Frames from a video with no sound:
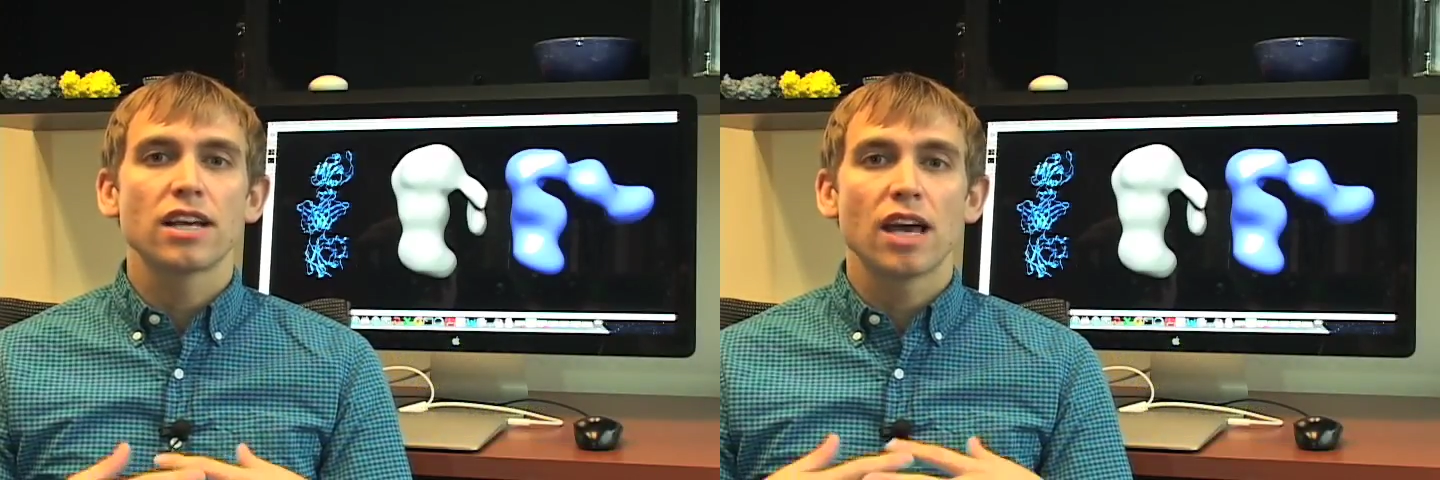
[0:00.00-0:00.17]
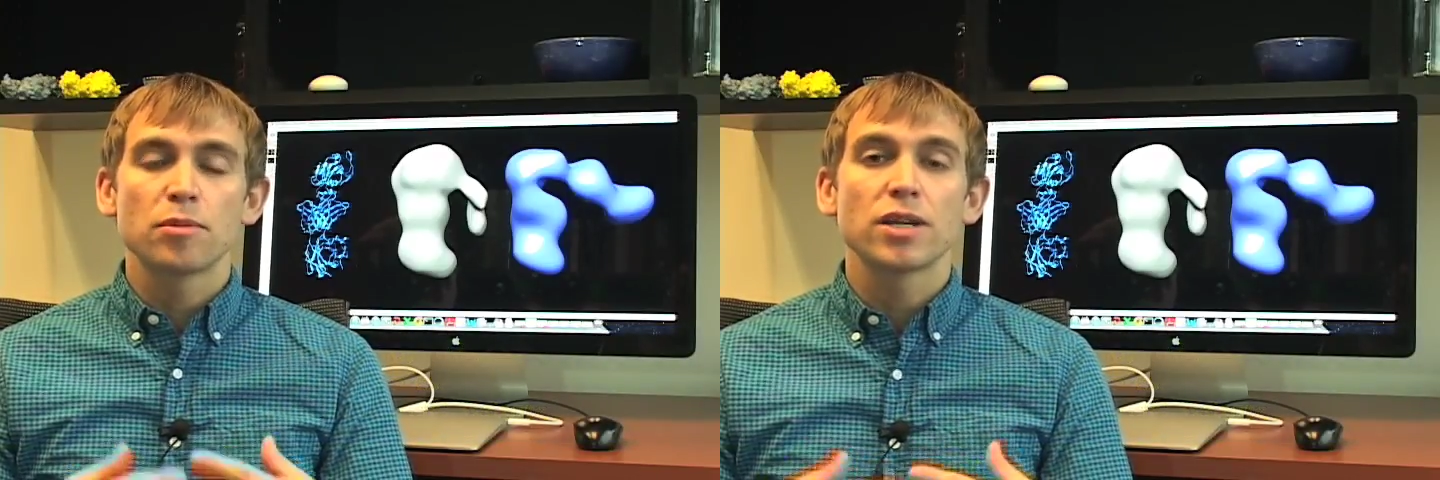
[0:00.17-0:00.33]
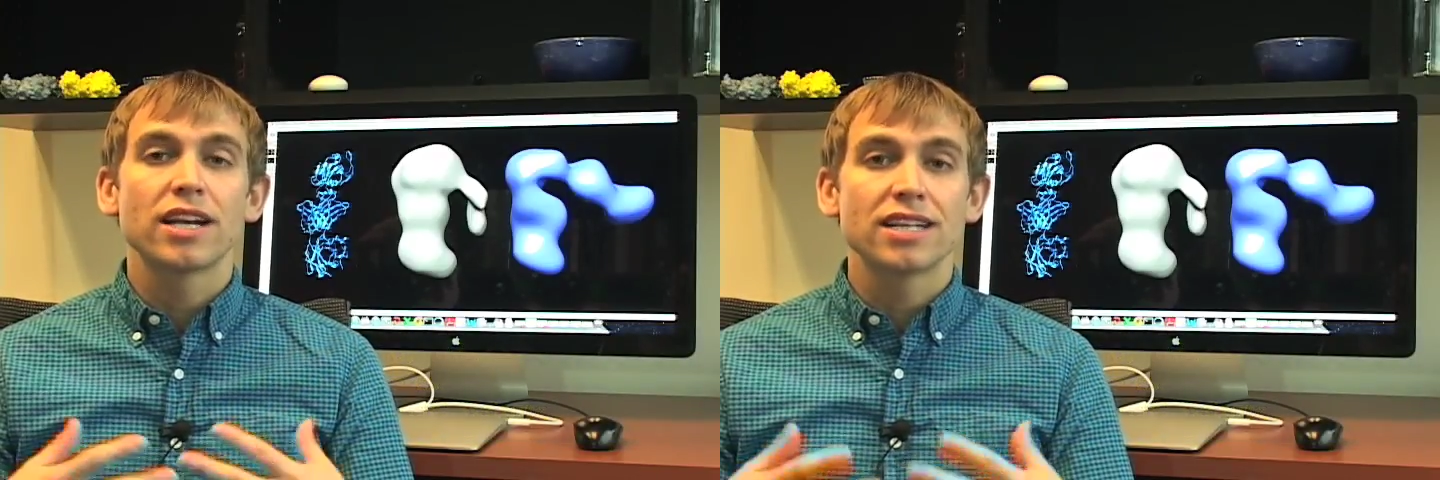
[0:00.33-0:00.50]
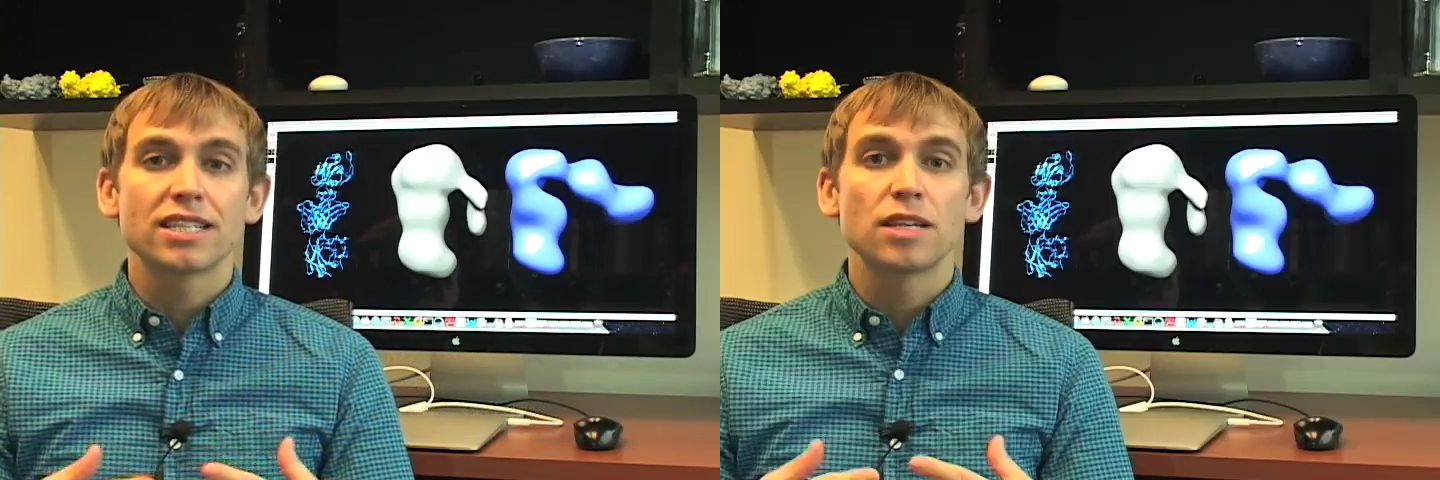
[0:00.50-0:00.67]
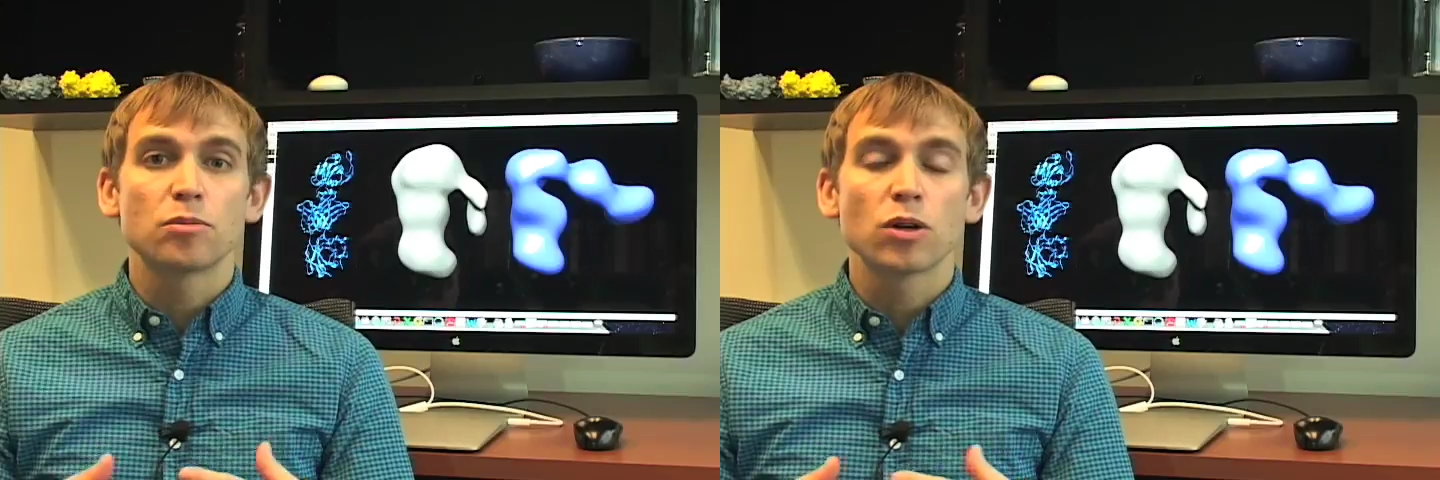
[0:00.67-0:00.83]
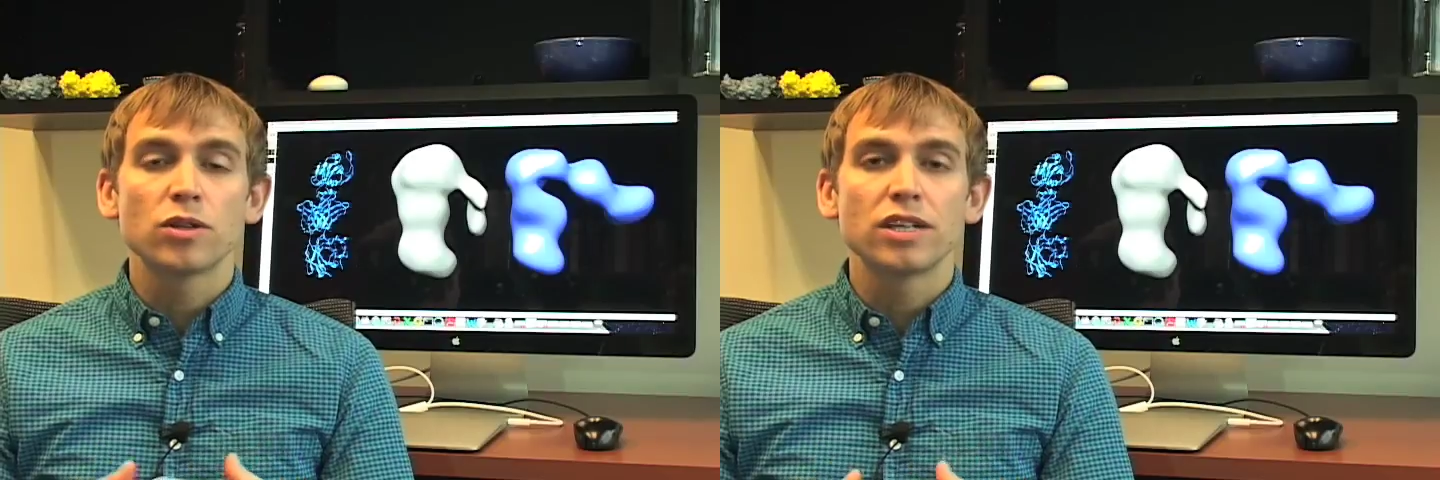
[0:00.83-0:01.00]
hepatitis C
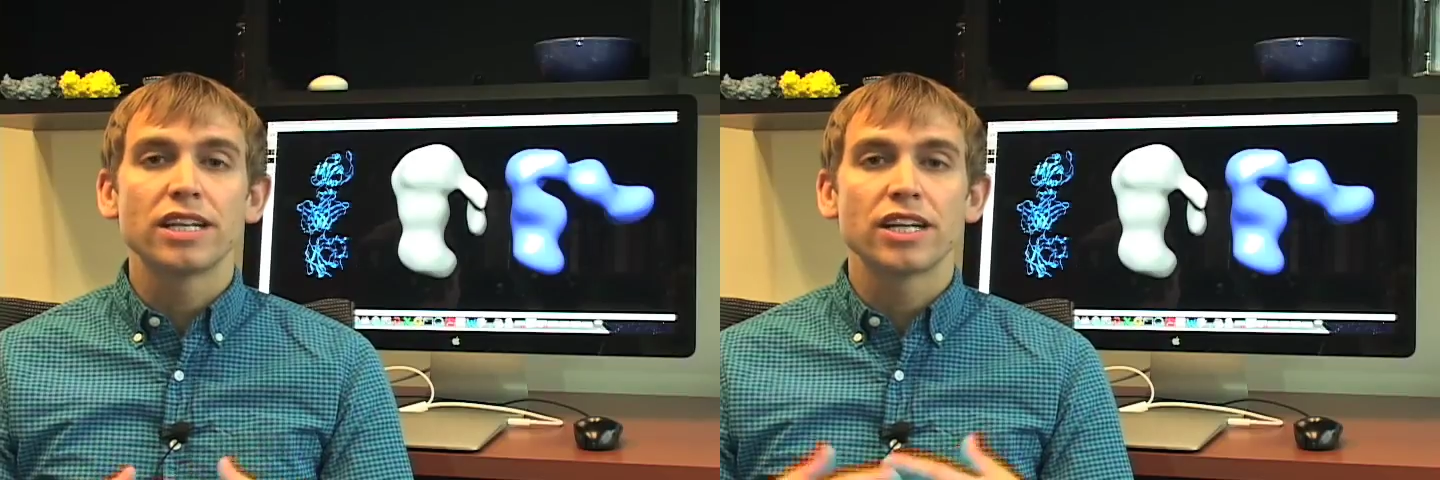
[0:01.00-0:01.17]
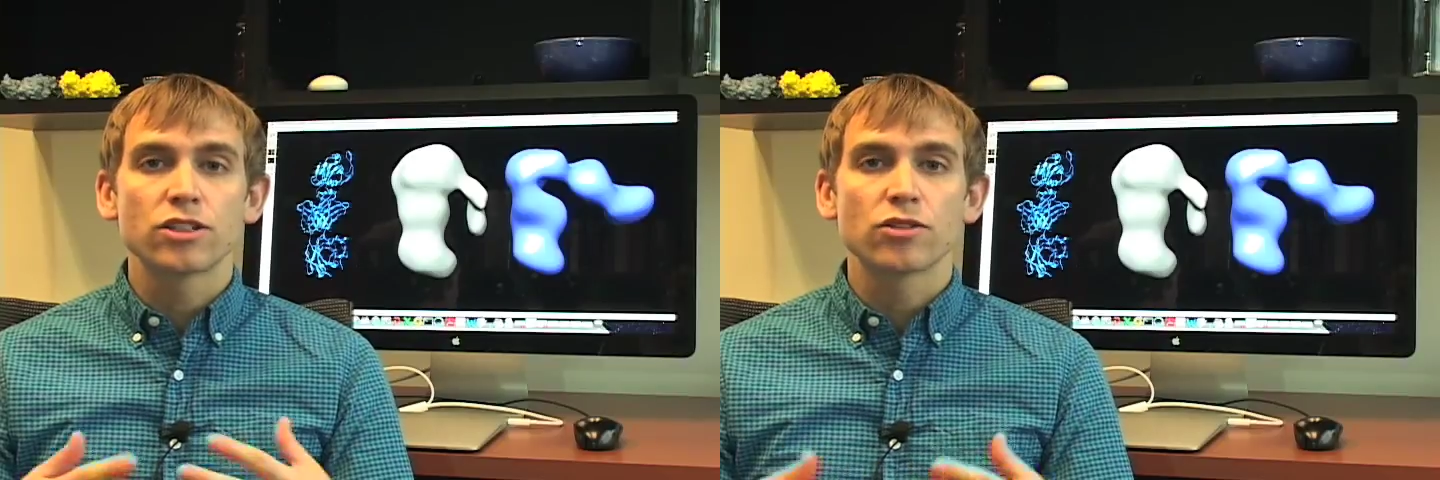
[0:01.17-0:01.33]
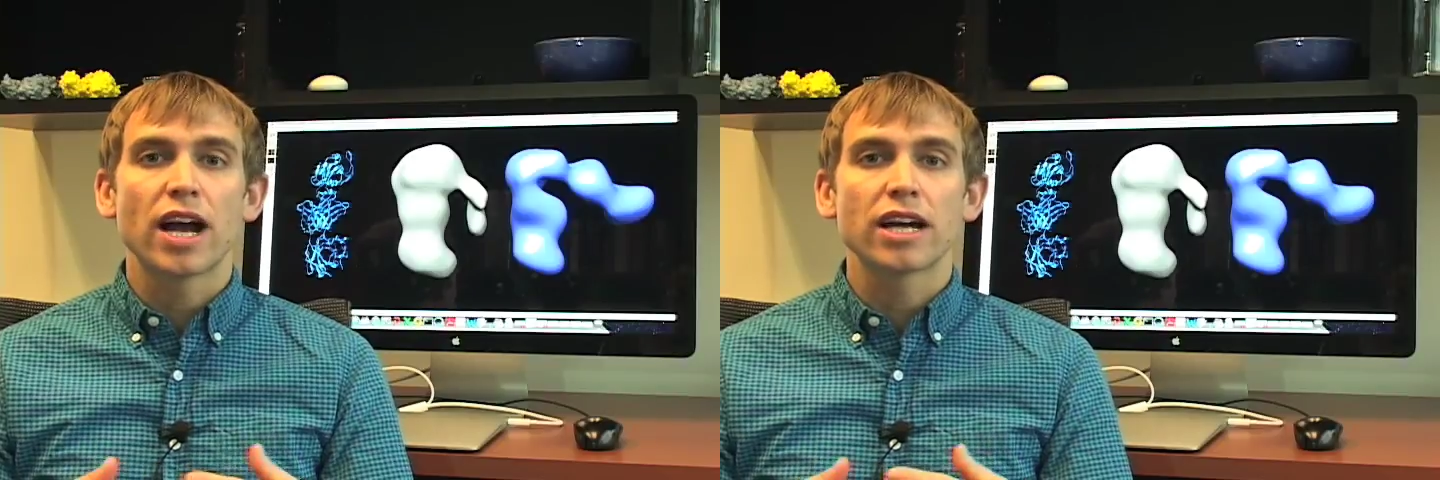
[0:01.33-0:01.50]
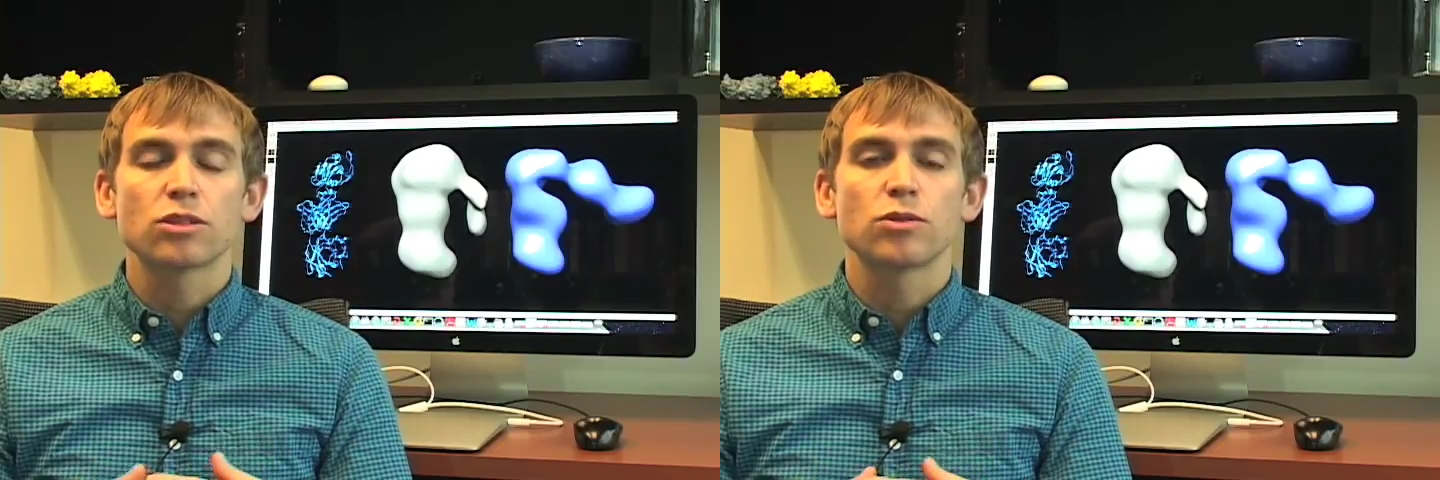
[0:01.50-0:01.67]
protein interacts